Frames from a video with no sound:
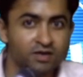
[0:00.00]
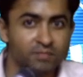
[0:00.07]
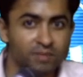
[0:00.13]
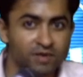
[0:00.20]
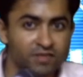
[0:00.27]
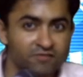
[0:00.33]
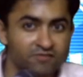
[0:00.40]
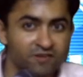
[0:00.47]

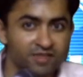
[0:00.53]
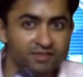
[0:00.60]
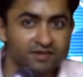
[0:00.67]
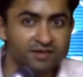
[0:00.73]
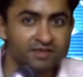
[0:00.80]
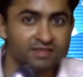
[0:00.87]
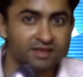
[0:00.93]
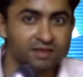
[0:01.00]
by the fast
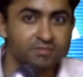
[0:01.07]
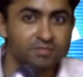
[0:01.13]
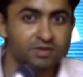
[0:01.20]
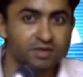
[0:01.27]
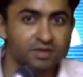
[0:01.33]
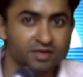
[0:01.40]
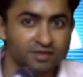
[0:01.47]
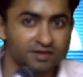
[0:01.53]
exam
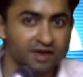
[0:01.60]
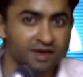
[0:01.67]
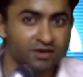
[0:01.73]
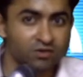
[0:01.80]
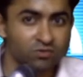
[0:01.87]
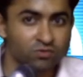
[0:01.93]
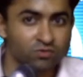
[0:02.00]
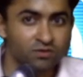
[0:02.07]
is
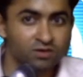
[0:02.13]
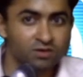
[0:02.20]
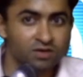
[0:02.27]
diagnosed.